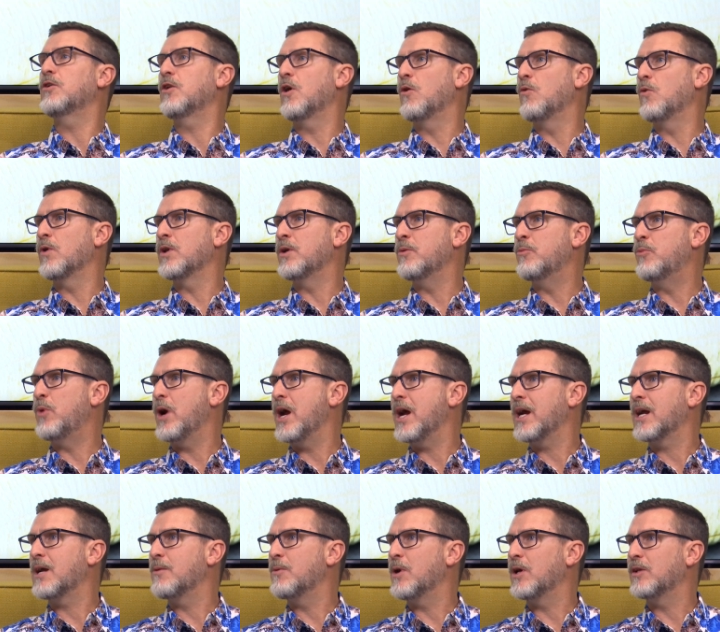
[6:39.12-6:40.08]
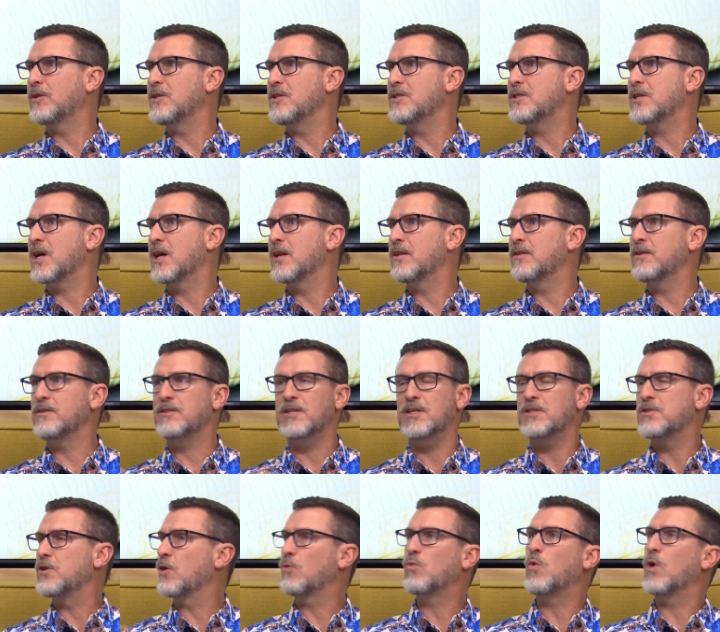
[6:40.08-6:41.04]
don't want to brag about these kind of things.
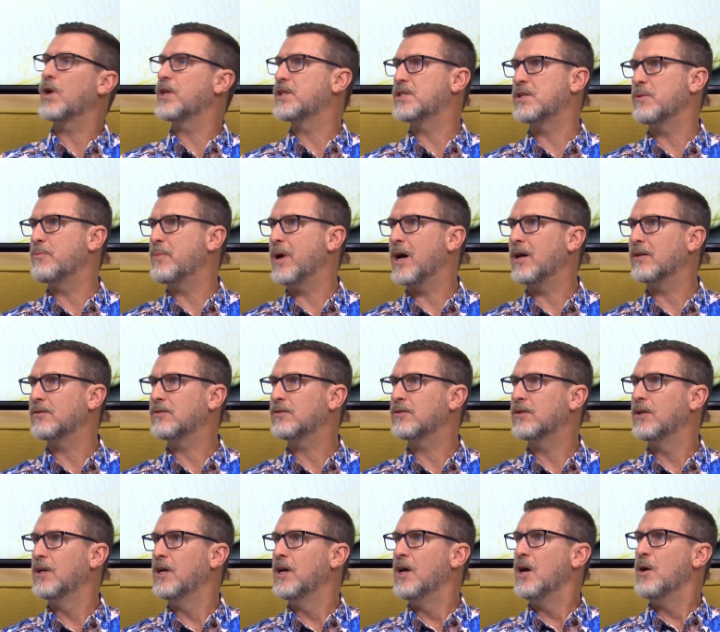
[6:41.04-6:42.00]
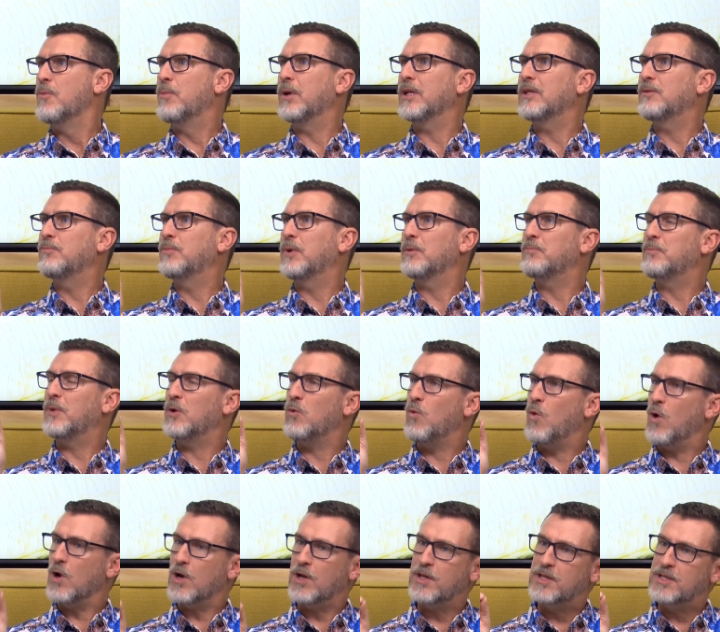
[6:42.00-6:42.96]
That's not what it's about. But but but
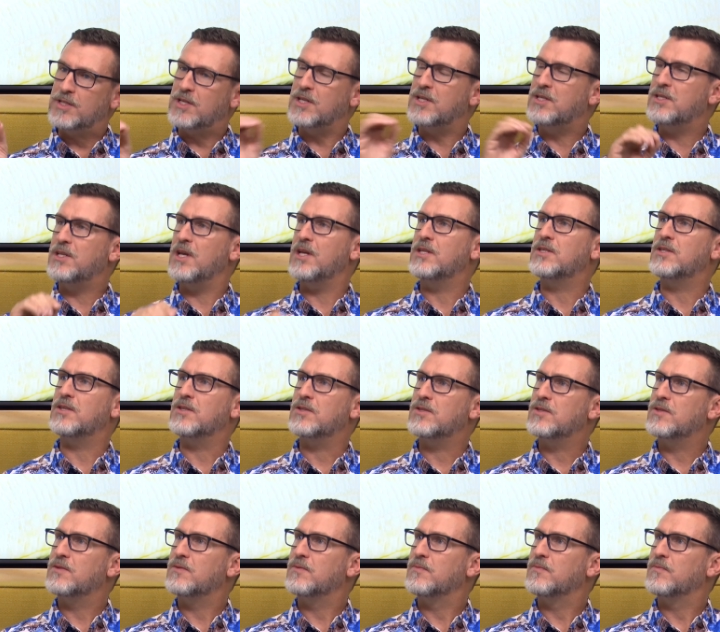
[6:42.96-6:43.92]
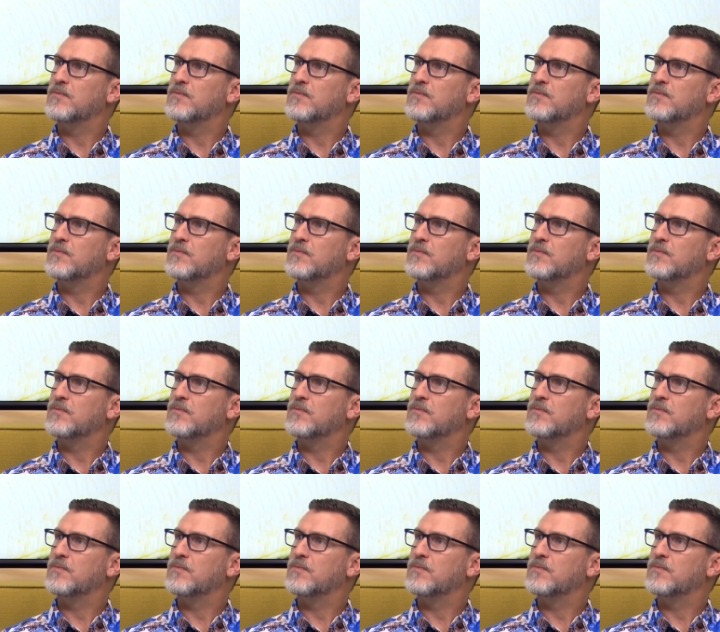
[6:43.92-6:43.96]
what are the successes?